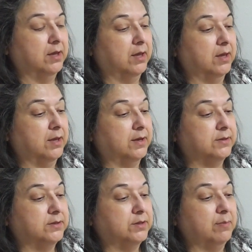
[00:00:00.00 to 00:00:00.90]

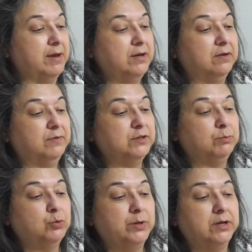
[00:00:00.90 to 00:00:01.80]
Is the main difference
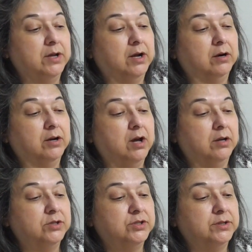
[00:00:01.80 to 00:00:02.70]
between our
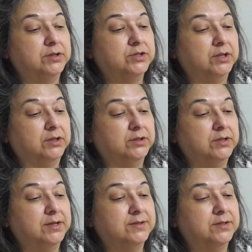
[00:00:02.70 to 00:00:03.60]
collagen and
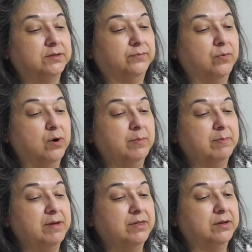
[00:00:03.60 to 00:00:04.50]
gelatin is its form
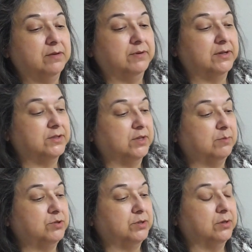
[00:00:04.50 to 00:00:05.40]
and method of
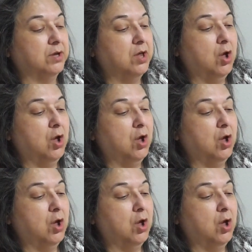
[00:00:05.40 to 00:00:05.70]
consumption.